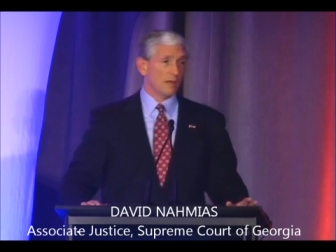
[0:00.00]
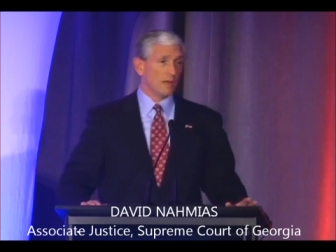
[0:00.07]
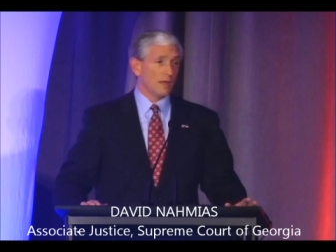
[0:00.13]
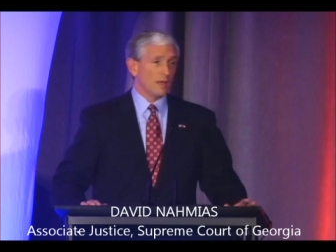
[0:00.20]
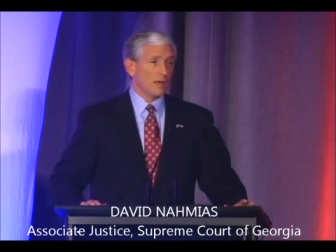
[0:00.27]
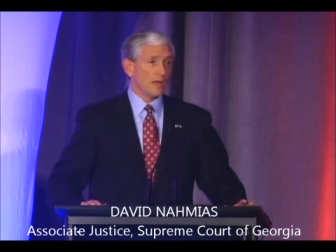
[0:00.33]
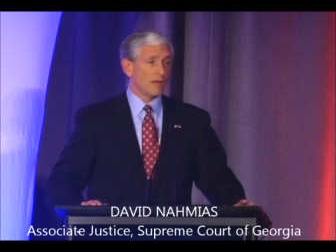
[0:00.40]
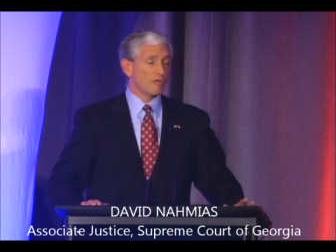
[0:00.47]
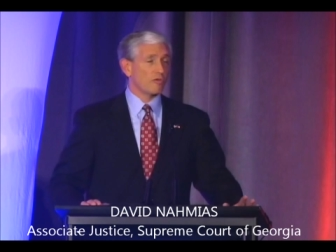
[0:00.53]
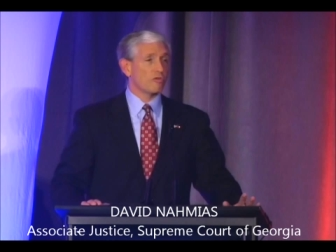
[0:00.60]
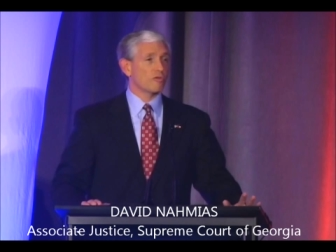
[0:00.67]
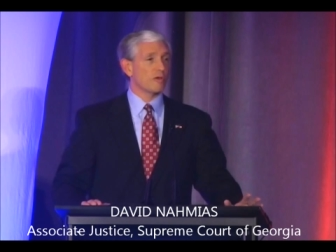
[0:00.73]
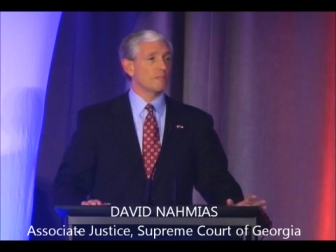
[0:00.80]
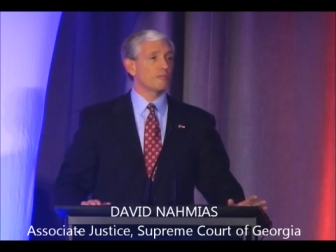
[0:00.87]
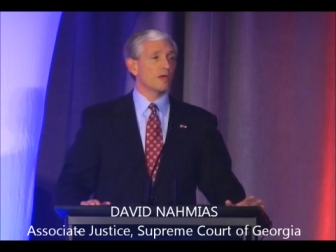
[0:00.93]
as is
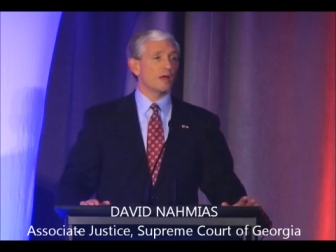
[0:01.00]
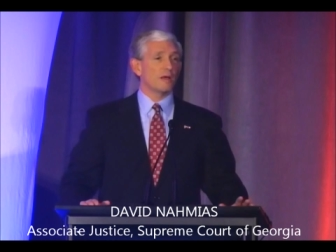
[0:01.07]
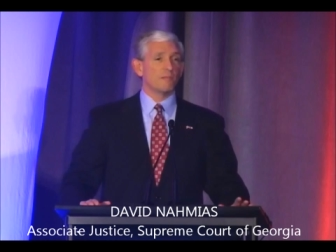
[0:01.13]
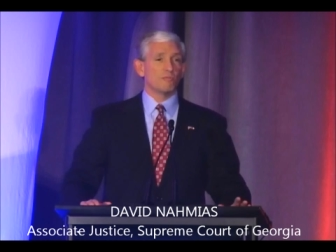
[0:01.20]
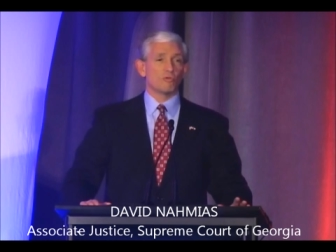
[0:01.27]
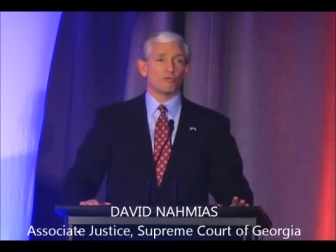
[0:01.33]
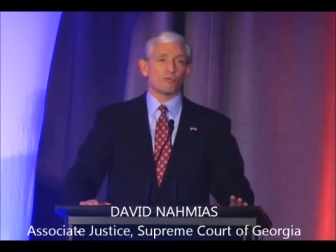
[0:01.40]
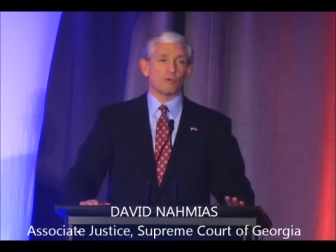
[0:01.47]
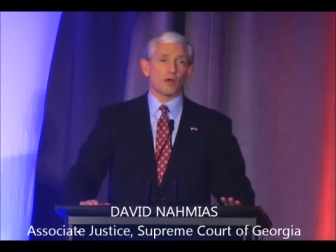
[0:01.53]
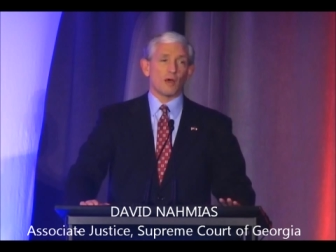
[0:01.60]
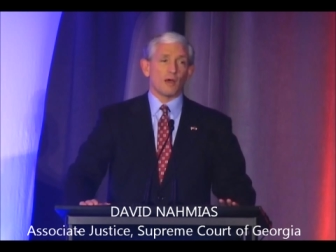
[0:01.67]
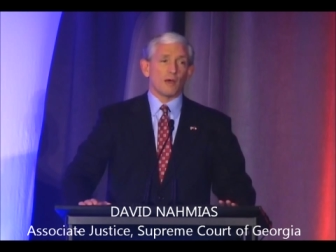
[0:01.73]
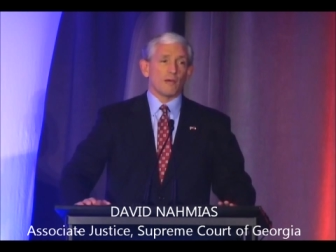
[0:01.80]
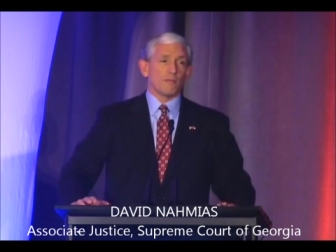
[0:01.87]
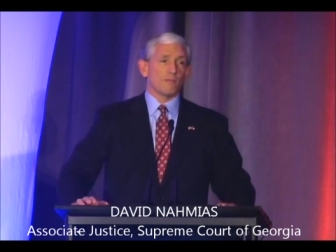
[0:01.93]
sometimes
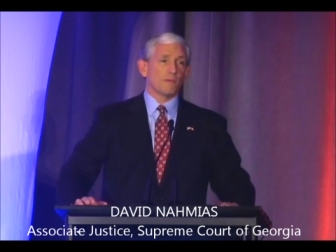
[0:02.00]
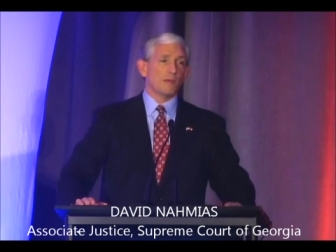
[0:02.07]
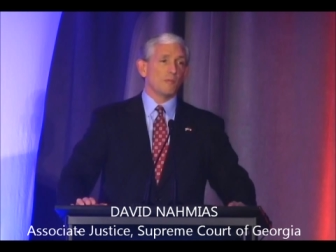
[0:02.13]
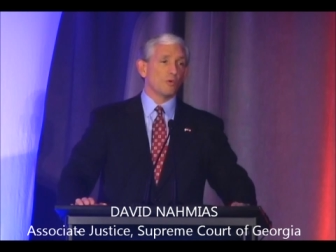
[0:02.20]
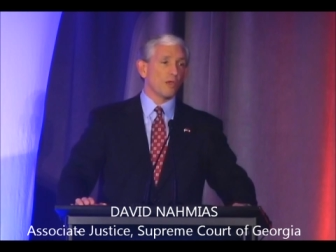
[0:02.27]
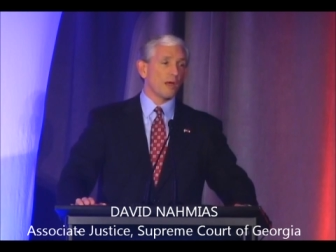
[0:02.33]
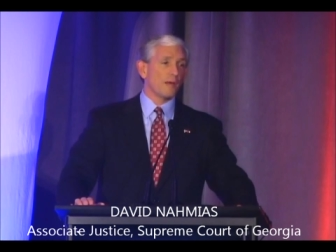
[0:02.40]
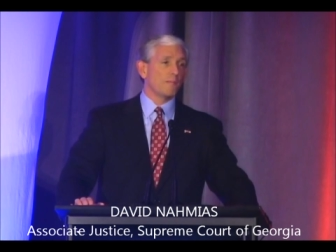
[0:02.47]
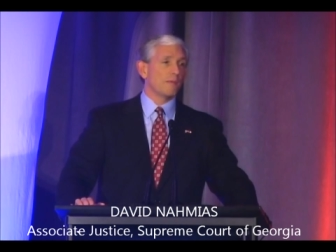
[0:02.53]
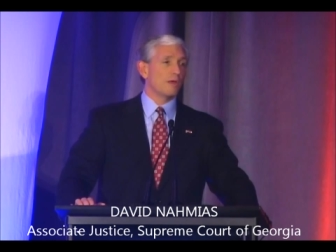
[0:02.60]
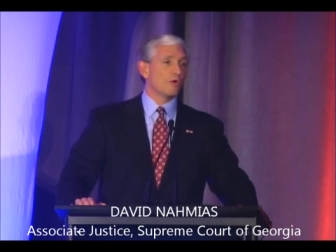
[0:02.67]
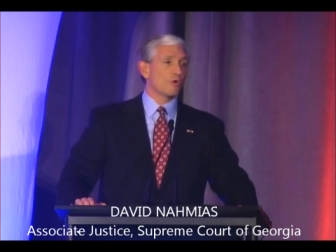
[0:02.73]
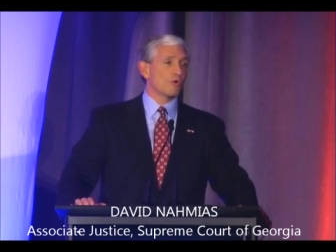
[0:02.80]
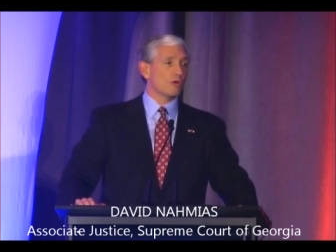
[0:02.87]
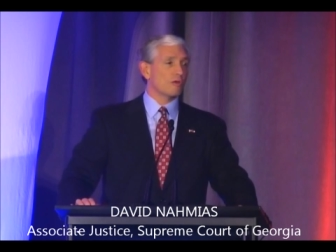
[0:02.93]
uh, people like me are
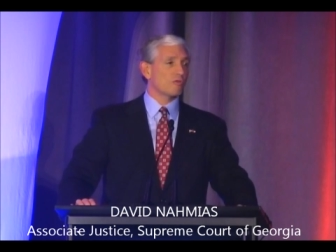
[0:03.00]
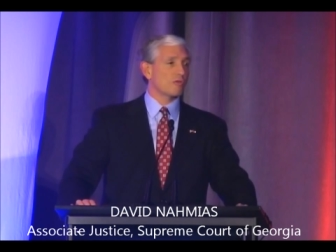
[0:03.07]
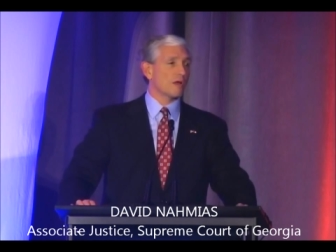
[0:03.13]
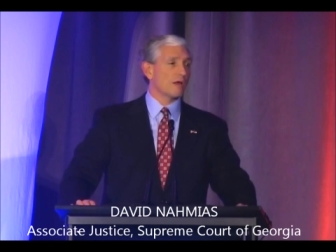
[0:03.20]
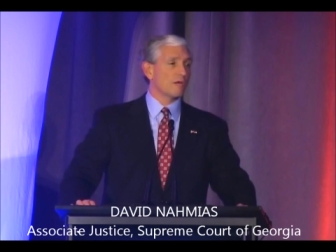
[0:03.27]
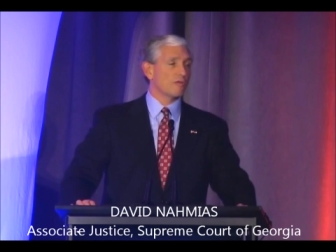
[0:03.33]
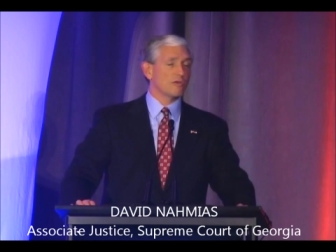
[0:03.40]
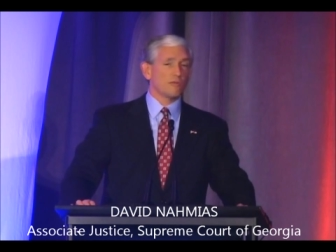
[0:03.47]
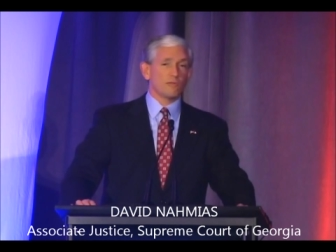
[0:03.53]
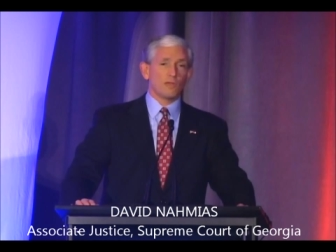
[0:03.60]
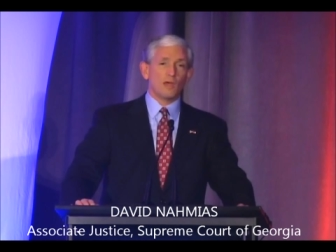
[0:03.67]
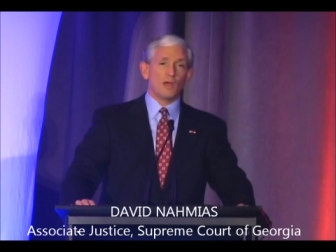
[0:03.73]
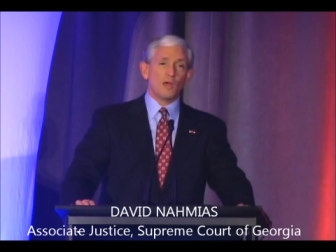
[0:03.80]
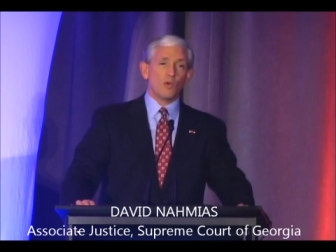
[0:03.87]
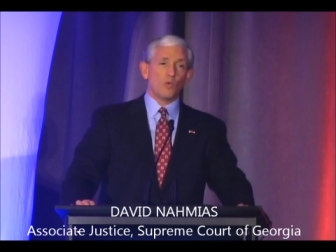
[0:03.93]
criticized, that
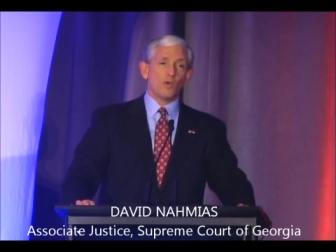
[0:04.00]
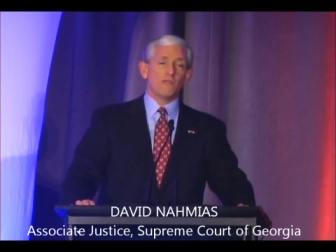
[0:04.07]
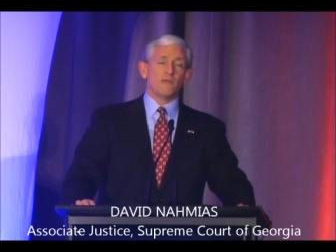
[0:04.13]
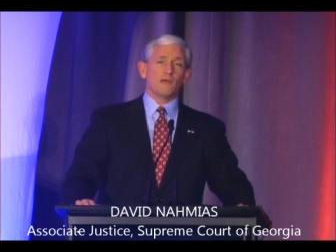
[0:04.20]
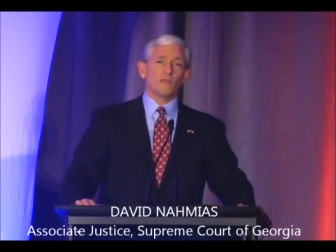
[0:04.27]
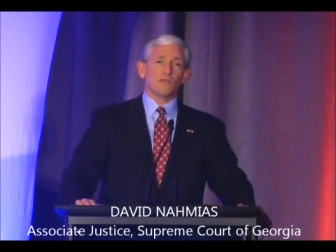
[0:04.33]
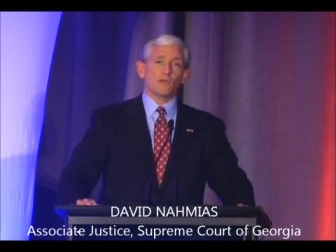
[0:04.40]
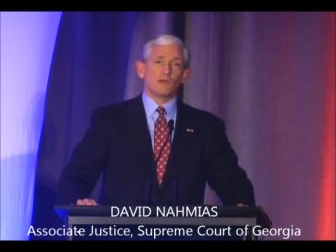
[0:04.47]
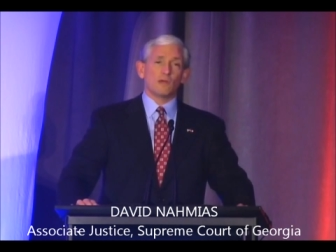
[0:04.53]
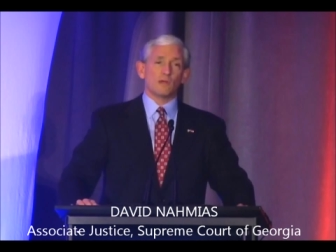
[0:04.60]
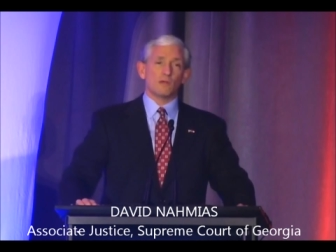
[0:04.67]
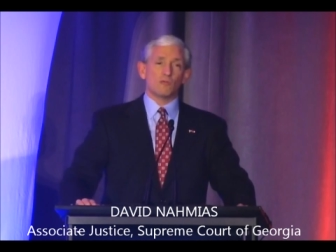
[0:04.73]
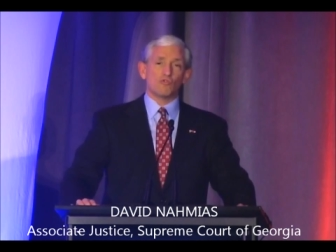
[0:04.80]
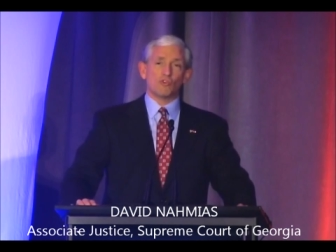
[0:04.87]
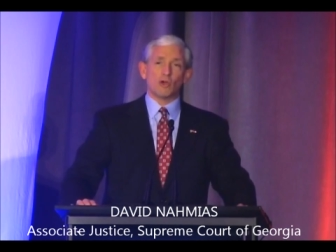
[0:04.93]
we think the
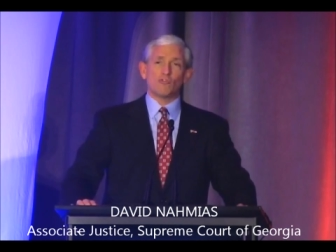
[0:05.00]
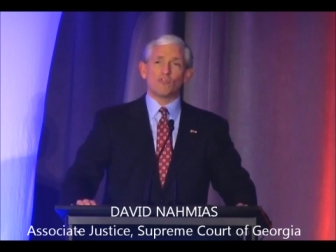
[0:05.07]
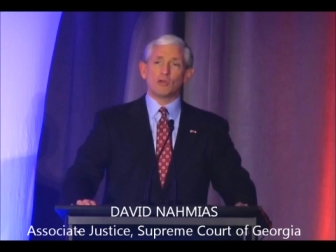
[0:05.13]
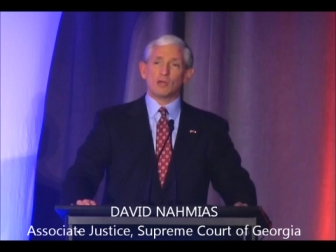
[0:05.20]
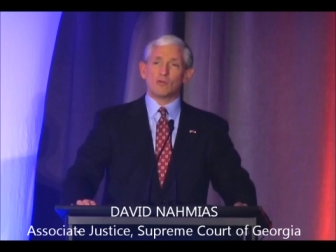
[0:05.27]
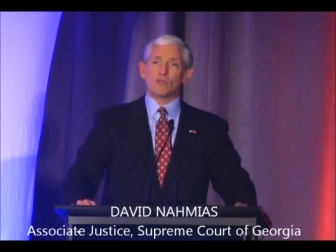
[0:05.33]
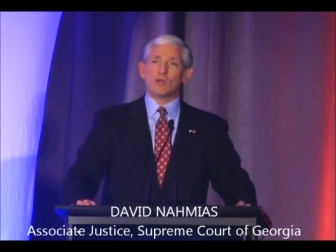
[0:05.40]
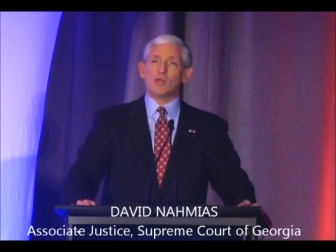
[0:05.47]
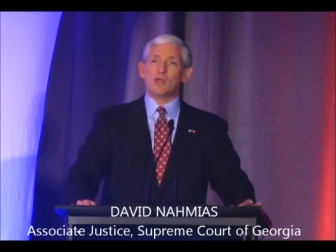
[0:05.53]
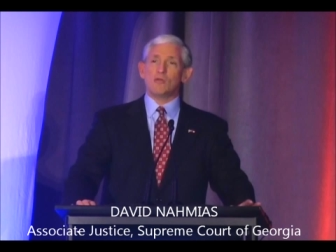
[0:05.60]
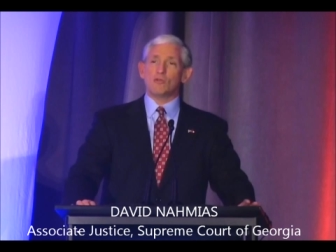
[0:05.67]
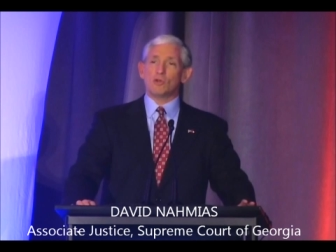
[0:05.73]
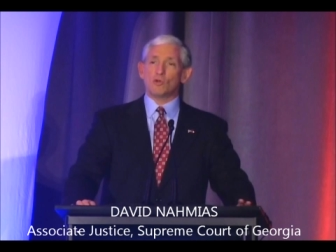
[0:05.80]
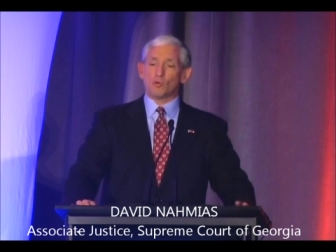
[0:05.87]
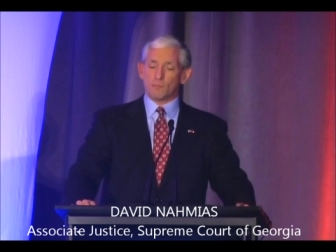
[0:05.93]
judging is
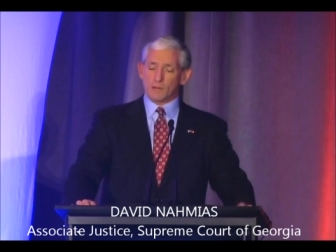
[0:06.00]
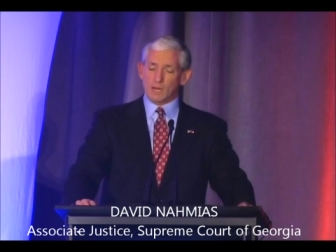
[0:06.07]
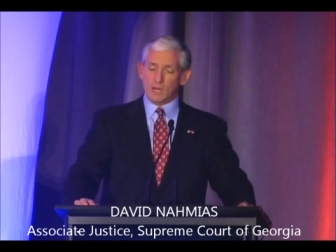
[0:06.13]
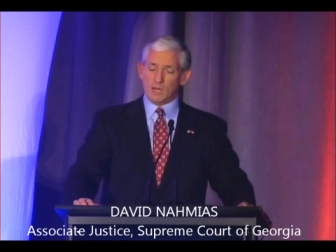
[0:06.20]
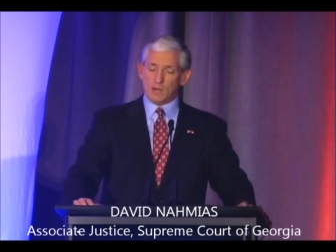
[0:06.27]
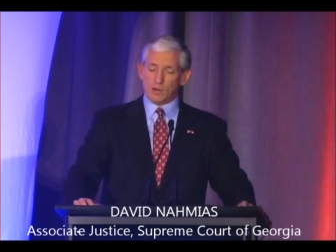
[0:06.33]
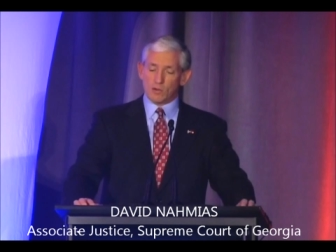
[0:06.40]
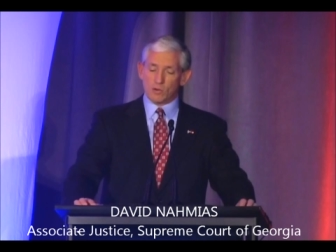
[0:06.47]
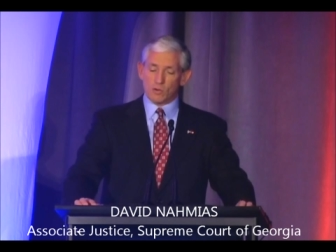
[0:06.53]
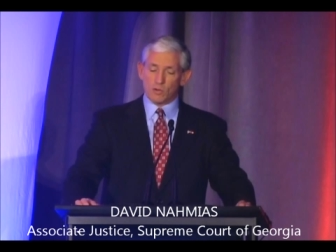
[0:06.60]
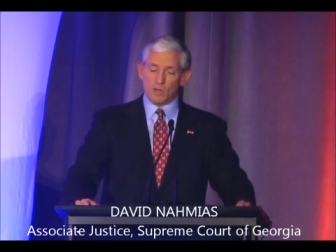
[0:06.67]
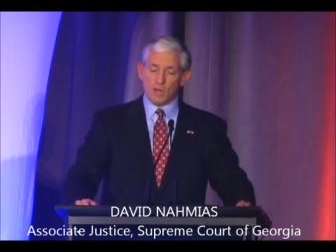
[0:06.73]
easy or mechanical.